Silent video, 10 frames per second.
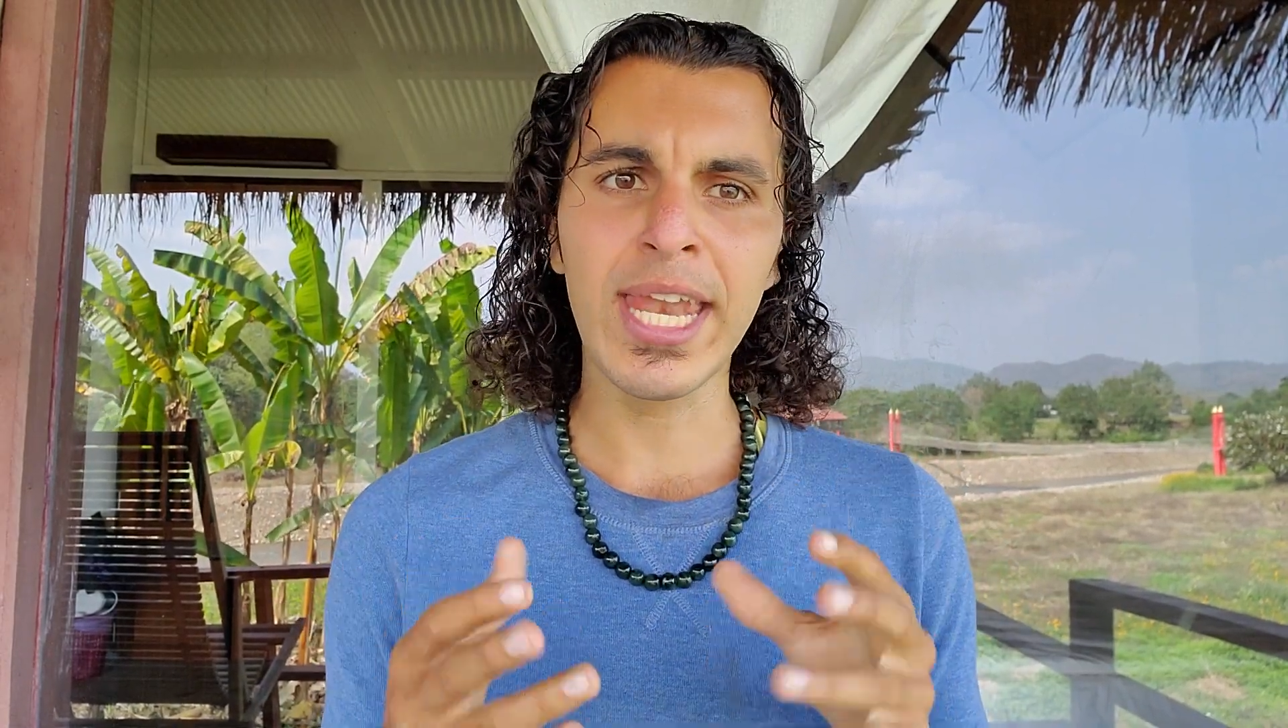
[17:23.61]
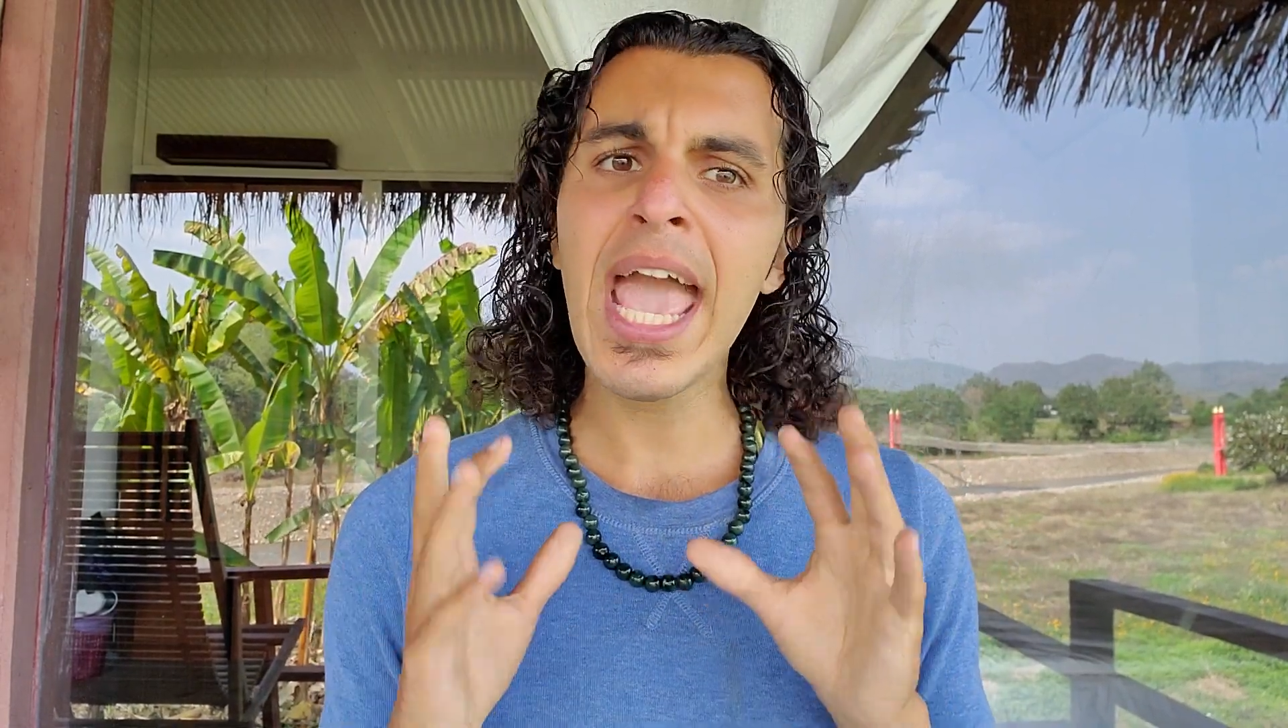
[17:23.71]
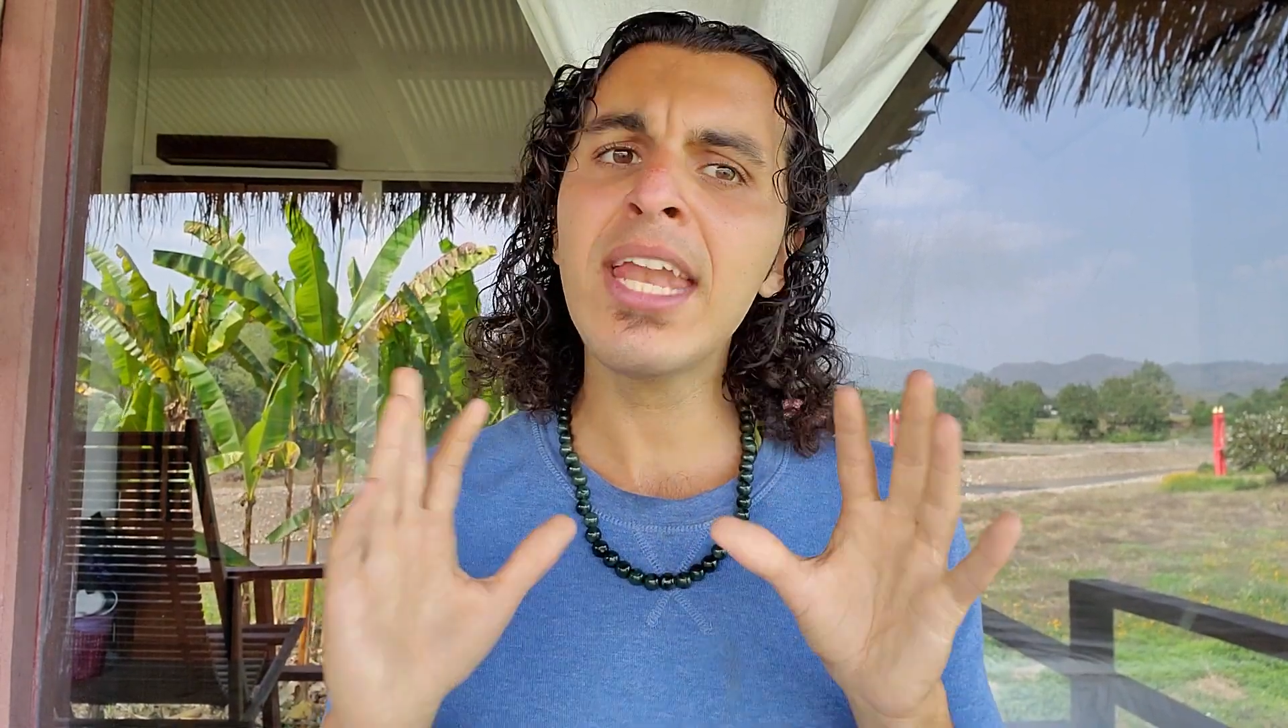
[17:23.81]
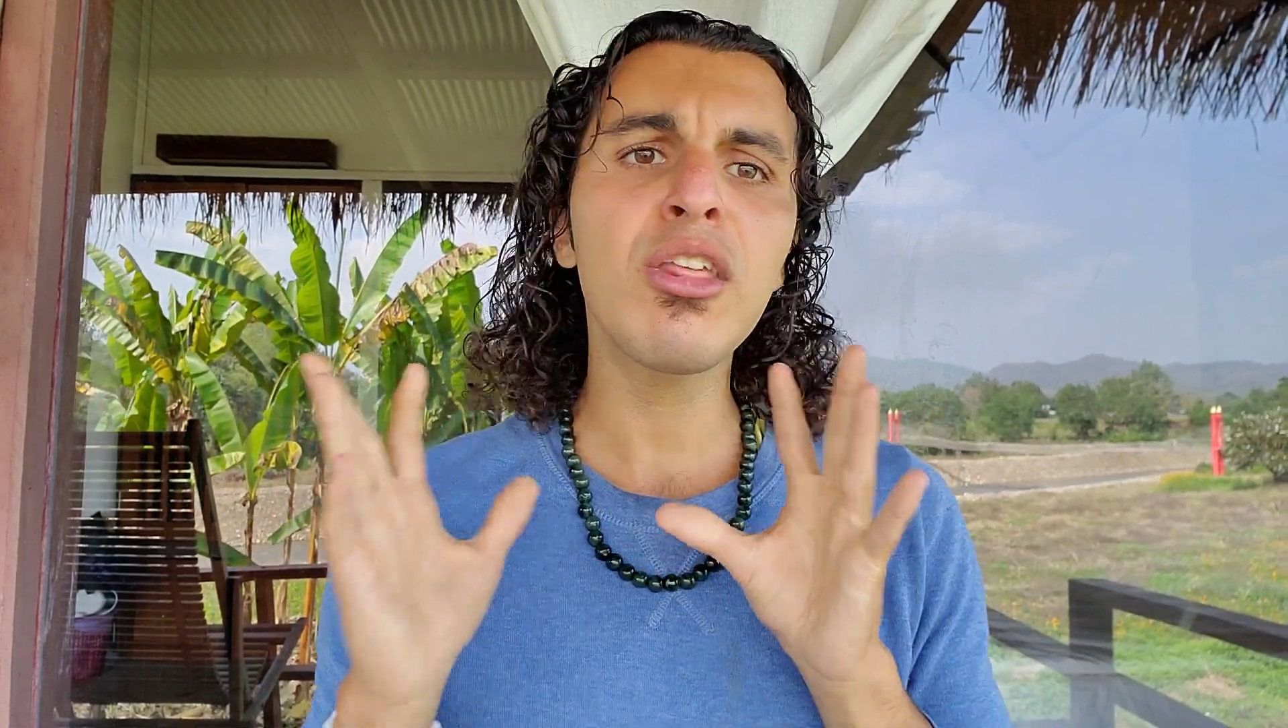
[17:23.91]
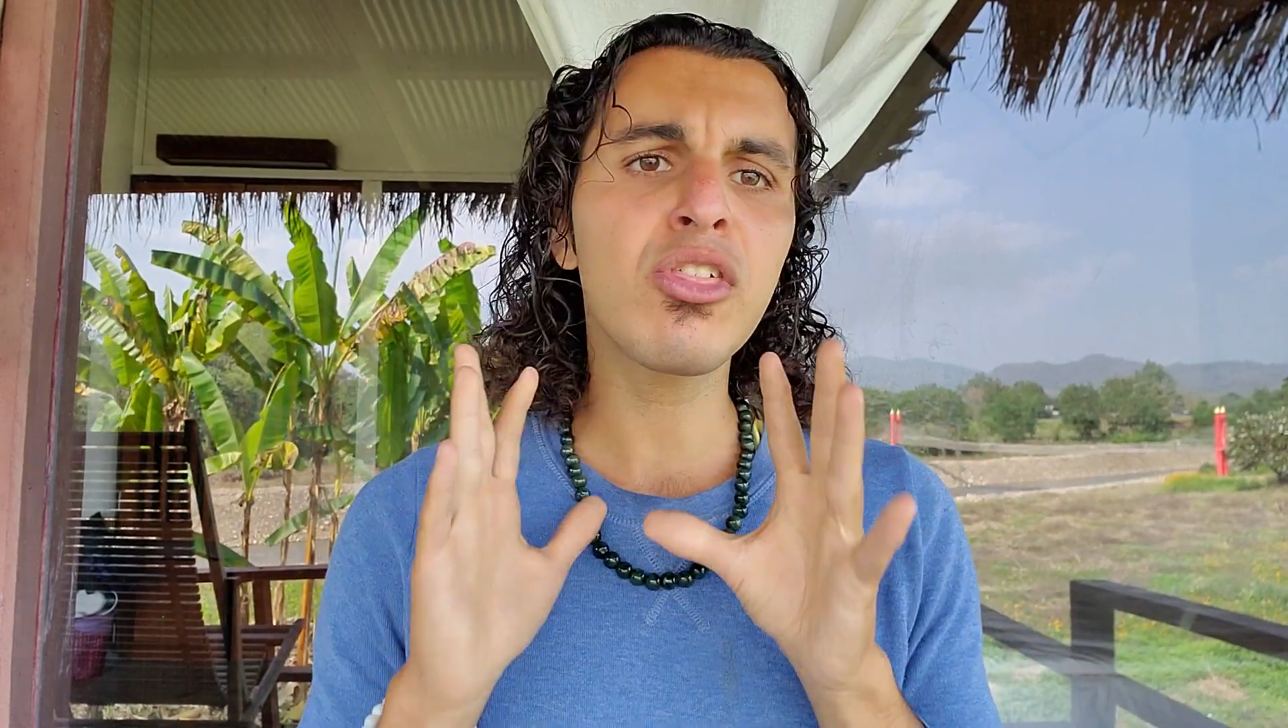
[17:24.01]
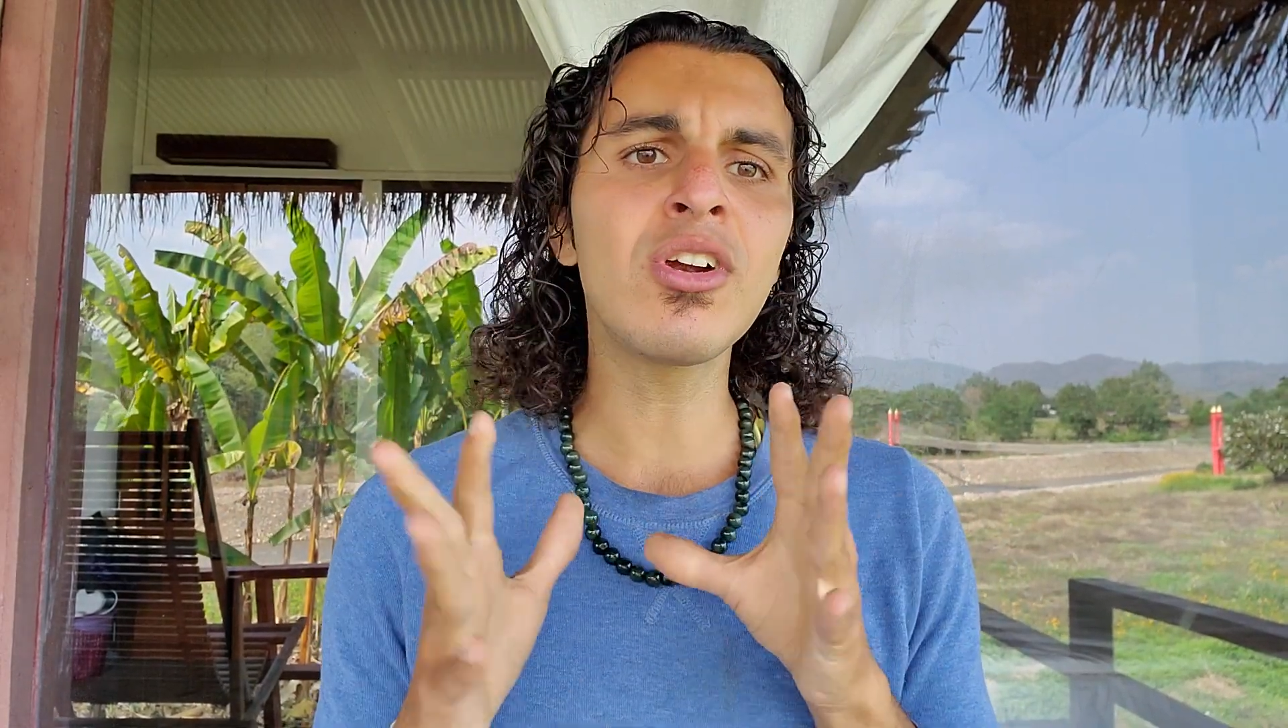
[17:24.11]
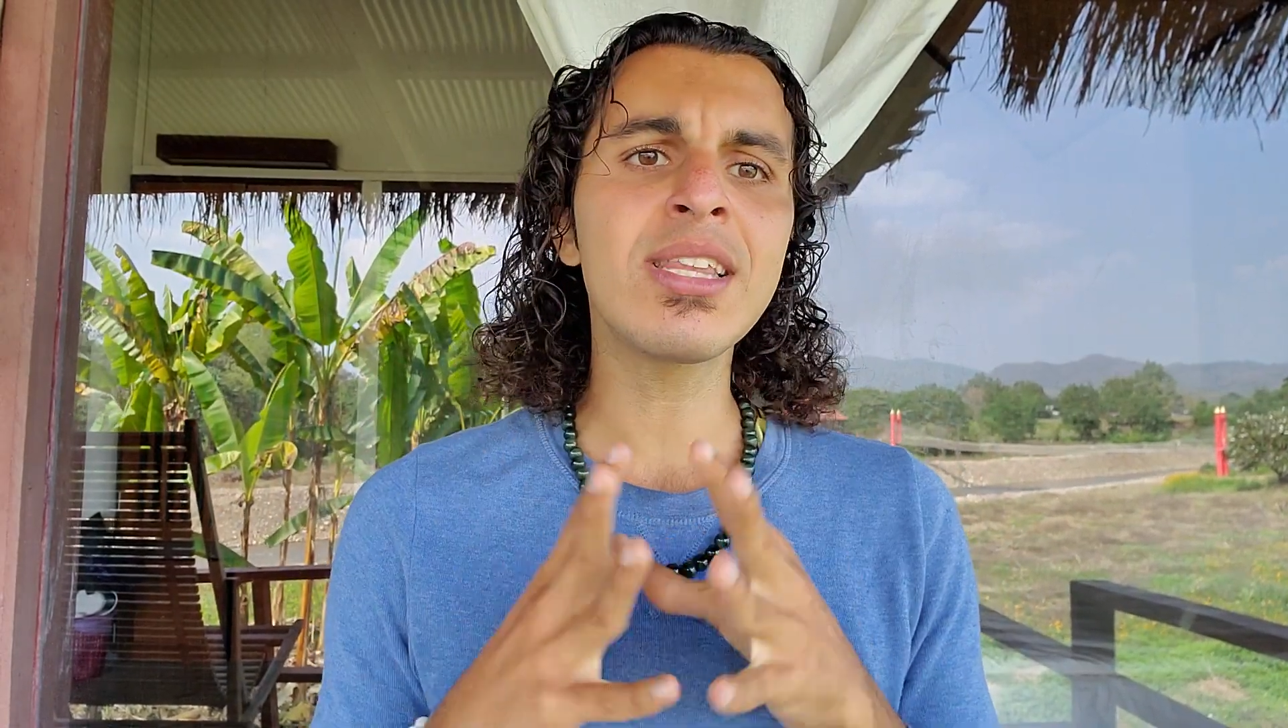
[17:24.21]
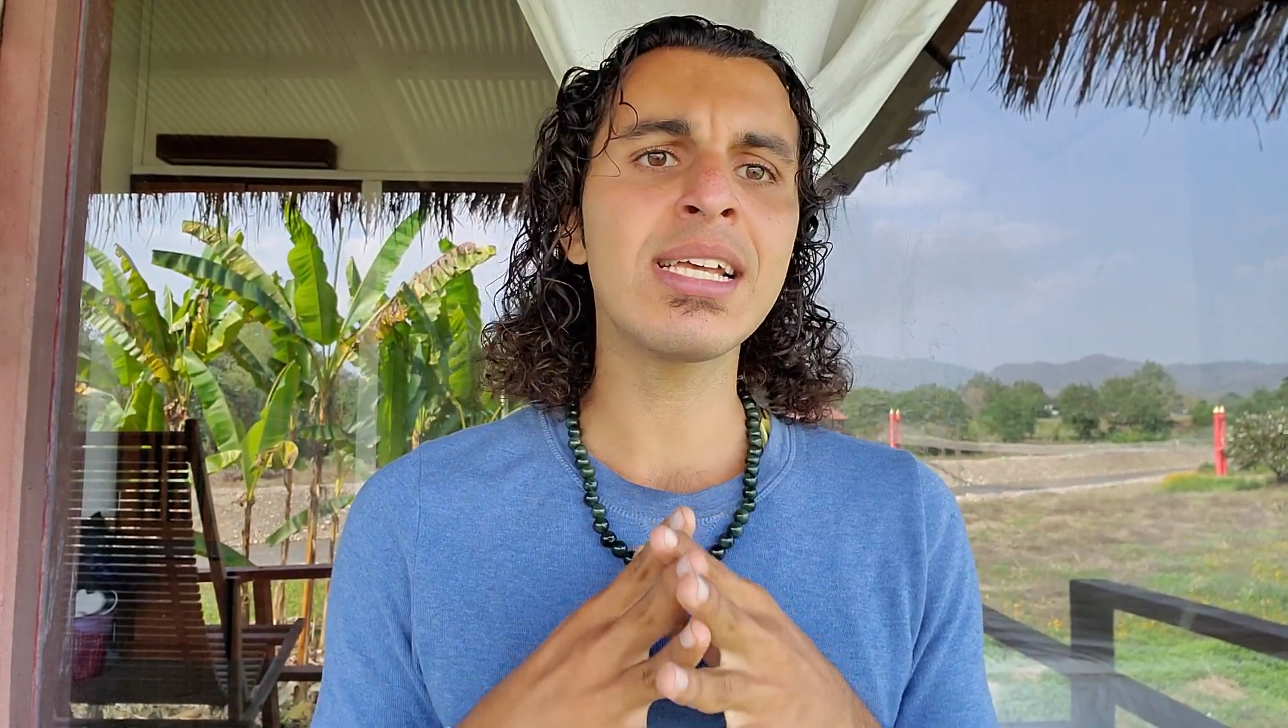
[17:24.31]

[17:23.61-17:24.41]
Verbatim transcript: in any third